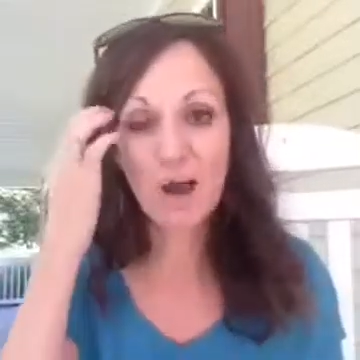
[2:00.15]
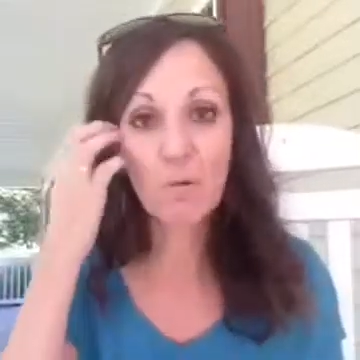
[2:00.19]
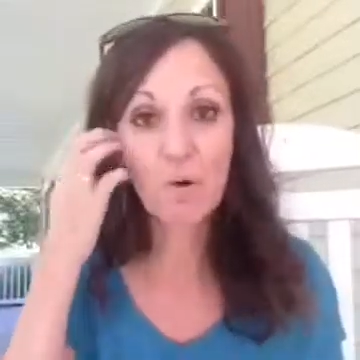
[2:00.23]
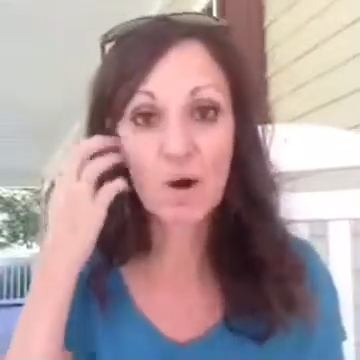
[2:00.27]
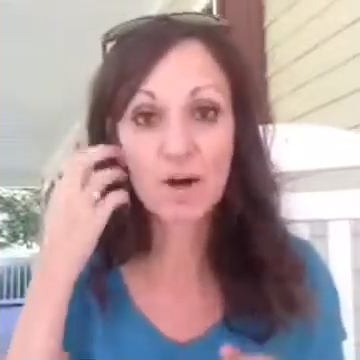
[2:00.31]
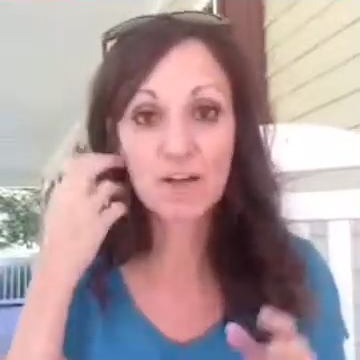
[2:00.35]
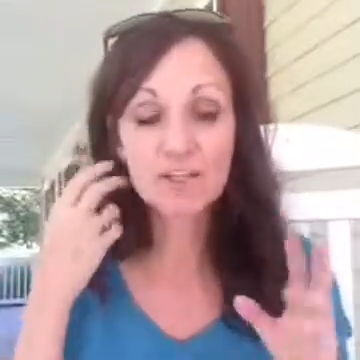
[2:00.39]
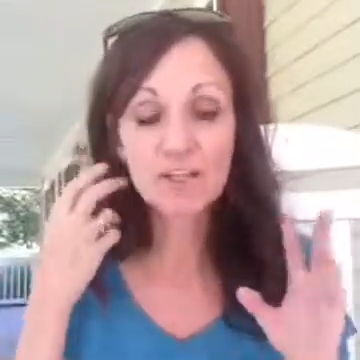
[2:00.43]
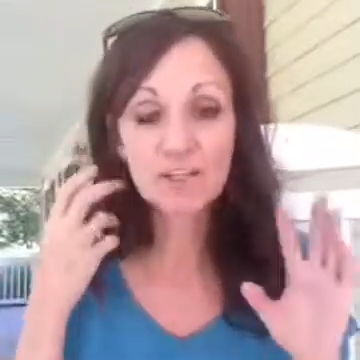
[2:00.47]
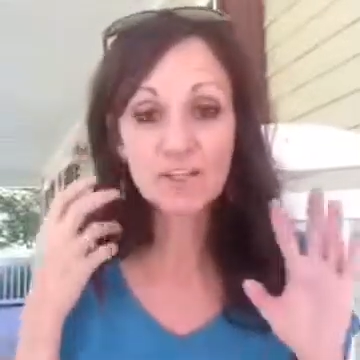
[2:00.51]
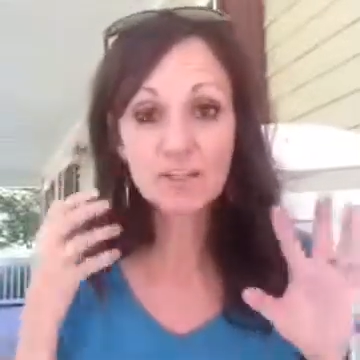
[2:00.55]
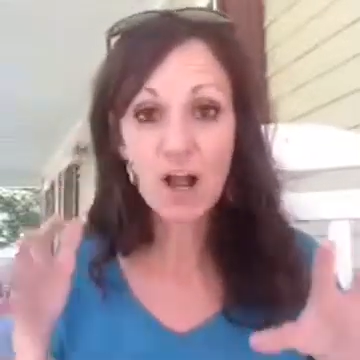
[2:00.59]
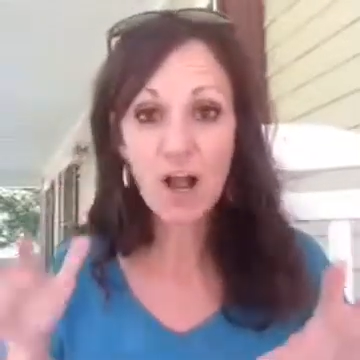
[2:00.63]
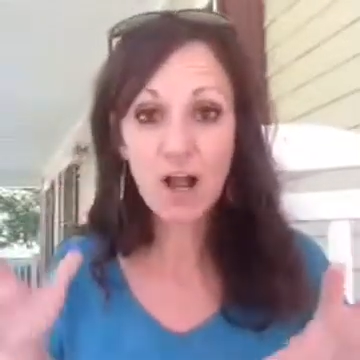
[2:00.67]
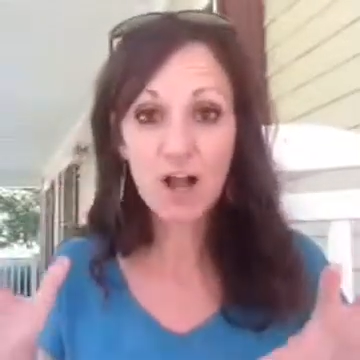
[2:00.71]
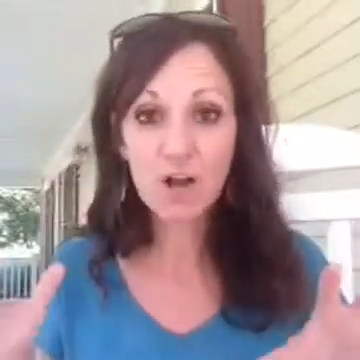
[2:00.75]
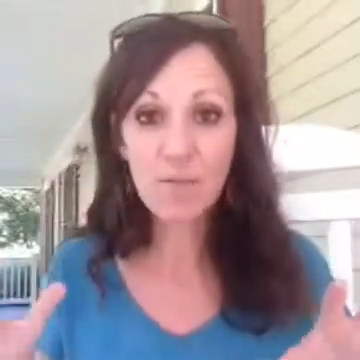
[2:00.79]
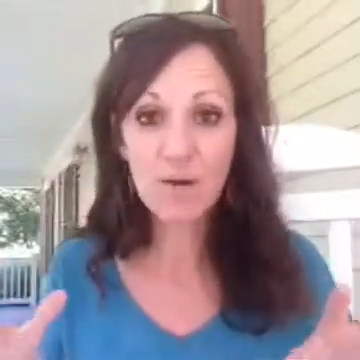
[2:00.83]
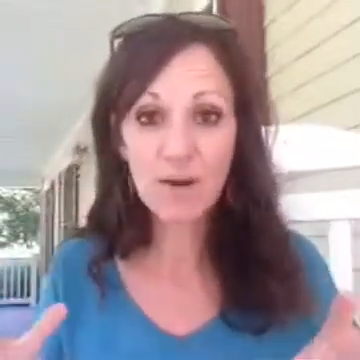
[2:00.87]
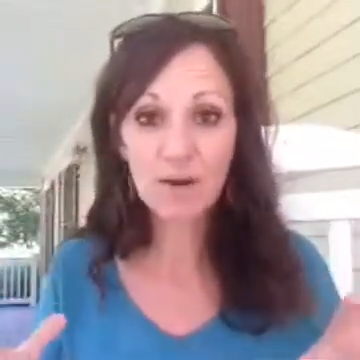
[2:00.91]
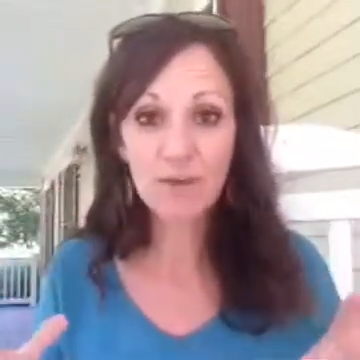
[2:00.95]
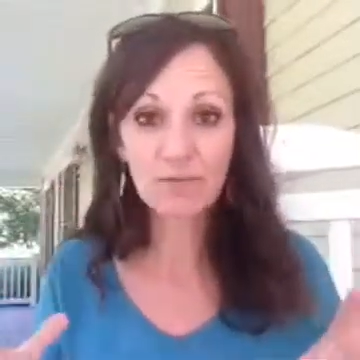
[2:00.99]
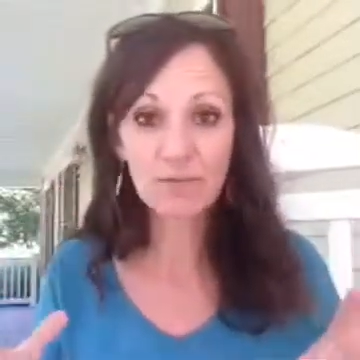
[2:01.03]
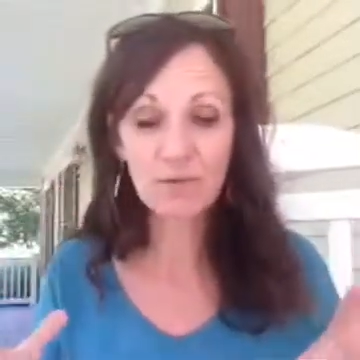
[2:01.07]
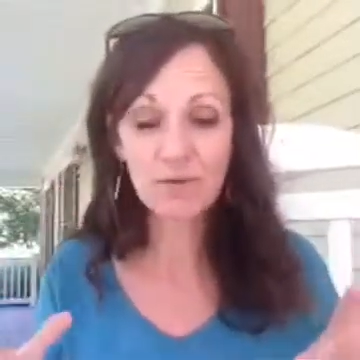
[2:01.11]
I wanted to talk
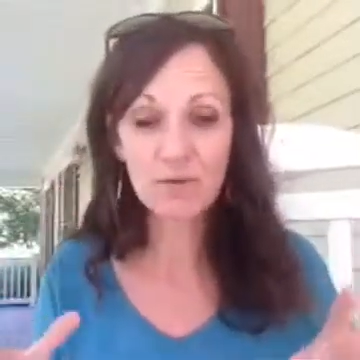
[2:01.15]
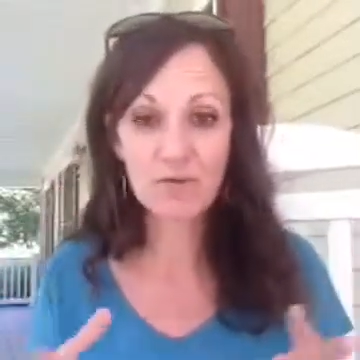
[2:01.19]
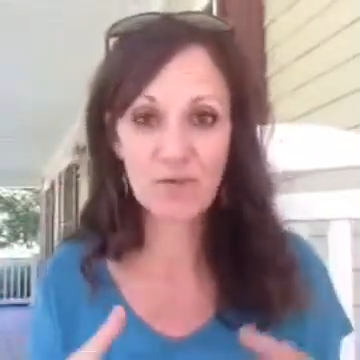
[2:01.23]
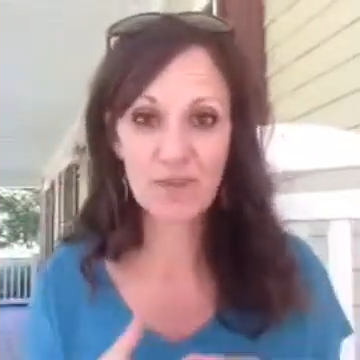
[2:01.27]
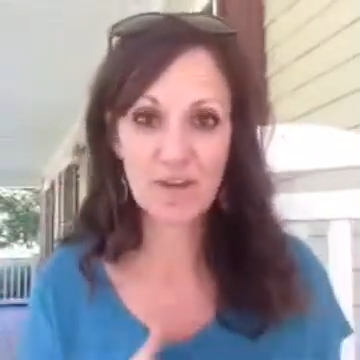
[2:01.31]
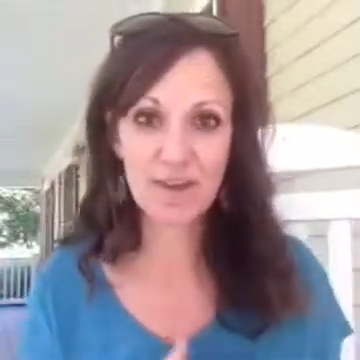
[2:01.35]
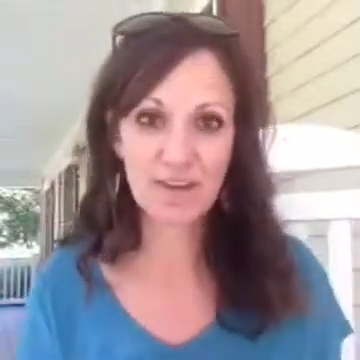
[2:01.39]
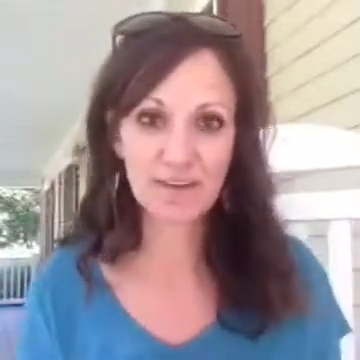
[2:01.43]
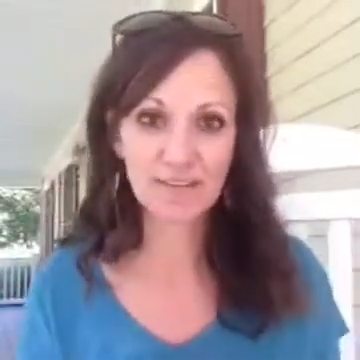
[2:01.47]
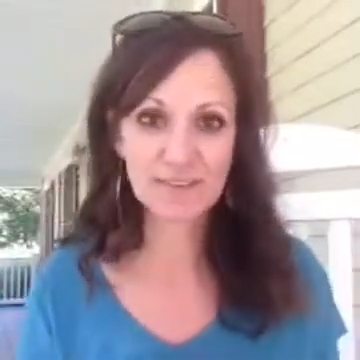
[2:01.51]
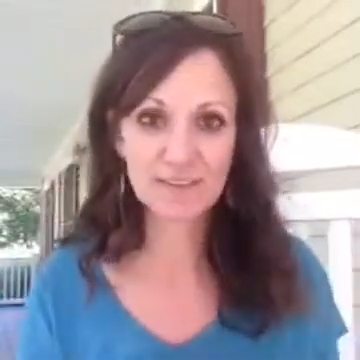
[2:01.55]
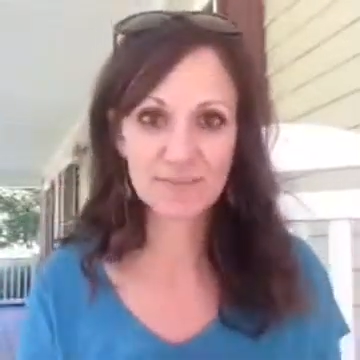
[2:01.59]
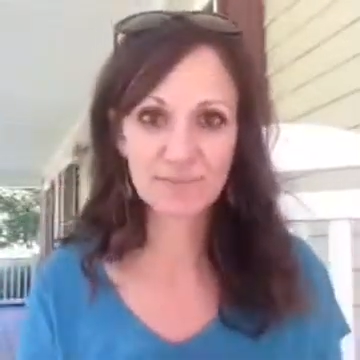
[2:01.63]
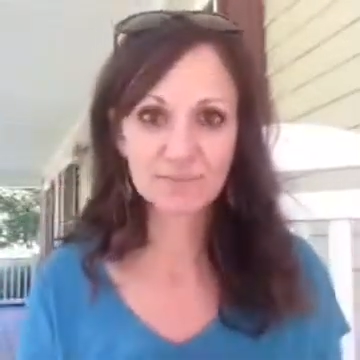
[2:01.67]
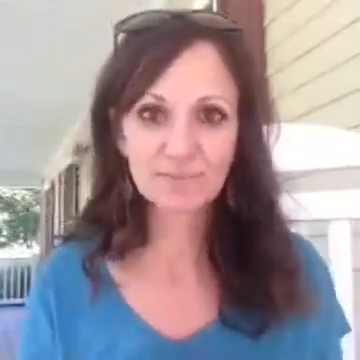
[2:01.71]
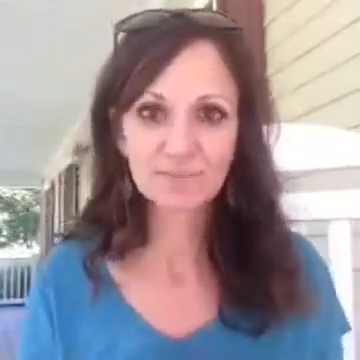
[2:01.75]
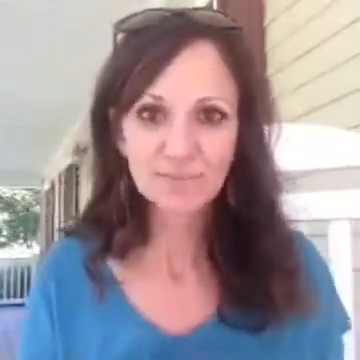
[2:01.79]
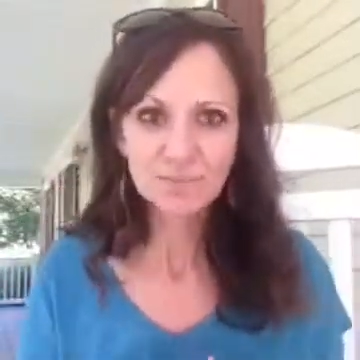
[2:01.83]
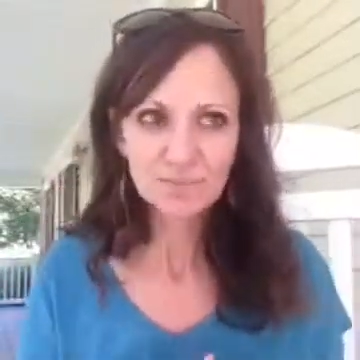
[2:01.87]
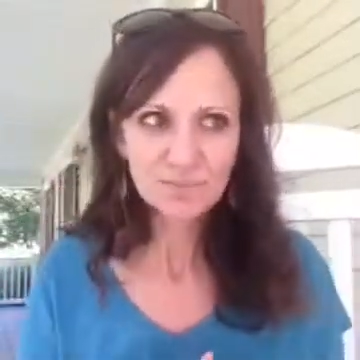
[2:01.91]
about a few things.